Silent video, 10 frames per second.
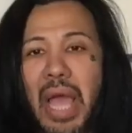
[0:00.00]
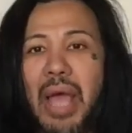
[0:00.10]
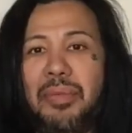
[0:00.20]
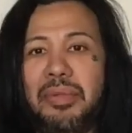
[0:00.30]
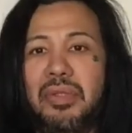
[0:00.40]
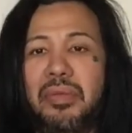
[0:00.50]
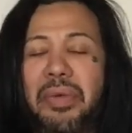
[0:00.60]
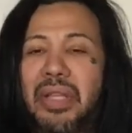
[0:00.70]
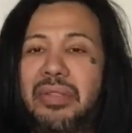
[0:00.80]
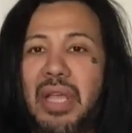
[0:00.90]
absolute
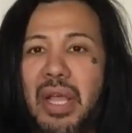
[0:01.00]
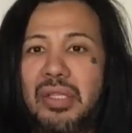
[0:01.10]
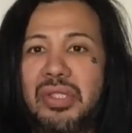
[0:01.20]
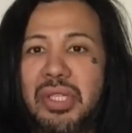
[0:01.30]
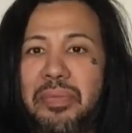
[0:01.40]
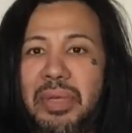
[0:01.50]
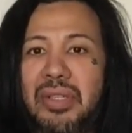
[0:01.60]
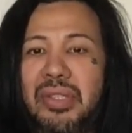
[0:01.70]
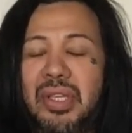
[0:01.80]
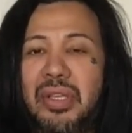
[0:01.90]
best L G B
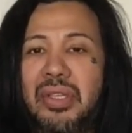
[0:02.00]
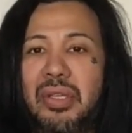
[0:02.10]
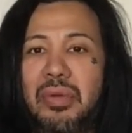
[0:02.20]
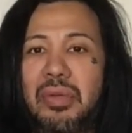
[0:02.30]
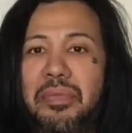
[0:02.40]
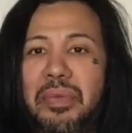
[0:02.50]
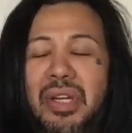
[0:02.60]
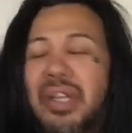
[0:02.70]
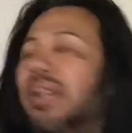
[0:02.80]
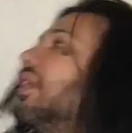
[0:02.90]
T Q
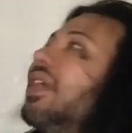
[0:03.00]
comedian